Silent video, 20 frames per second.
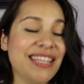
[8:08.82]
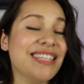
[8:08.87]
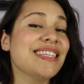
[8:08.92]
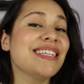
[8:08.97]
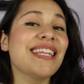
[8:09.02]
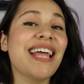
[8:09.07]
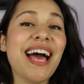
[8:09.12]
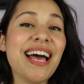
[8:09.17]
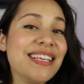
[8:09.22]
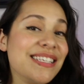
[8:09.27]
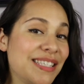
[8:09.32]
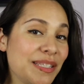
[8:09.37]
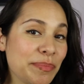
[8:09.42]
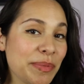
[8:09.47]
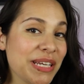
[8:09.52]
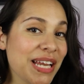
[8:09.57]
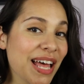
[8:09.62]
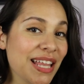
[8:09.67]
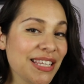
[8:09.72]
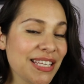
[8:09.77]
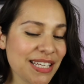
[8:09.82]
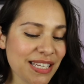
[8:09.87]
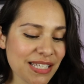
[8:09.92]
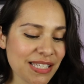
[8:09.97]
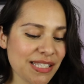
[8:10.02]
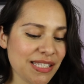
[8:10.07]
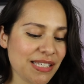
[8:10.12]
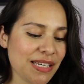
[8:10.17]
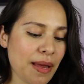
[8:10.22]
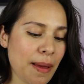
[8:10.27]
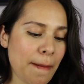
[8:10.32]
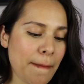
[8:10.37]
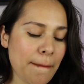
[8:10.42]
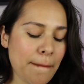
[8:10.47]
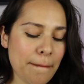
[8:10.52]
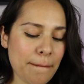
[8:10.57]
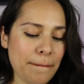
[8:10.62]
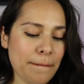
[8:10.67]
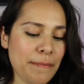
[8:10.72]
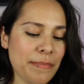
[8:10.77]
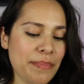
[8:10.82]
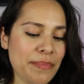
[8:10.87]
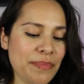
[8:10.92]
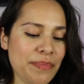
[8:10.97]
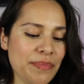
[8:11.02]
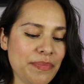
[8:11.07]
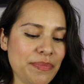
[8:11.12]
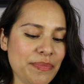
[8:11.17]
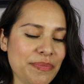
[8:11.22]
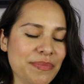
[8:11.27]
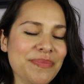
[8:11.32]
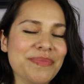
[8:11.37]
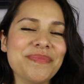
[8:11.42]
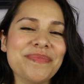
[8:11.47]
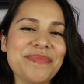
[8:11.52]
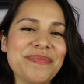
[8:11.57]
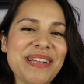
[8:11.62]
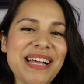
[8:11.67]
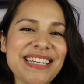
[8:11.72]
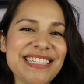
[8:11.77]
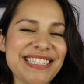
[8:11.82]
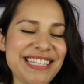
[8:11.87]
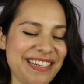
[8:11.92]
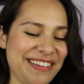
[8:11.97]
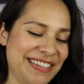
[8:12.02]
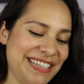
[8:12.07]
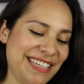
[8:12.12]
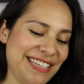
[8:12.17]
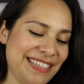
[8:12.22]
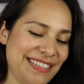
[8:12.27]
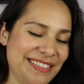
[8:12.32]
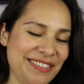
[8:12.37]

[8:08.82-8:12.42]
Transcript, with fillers: Last but not least, Black Cherry.